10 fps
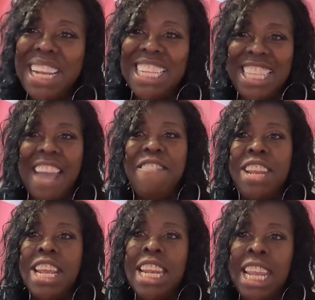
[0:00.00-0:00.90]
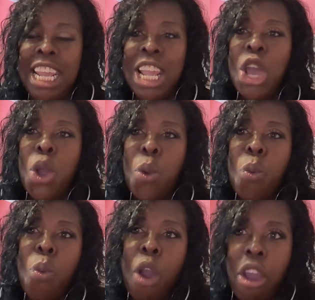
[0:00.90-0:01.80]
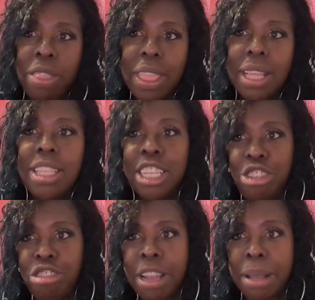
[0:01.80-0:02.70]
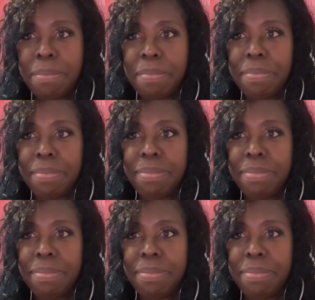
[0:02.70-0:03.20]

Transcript: But it's definitely worth the trip,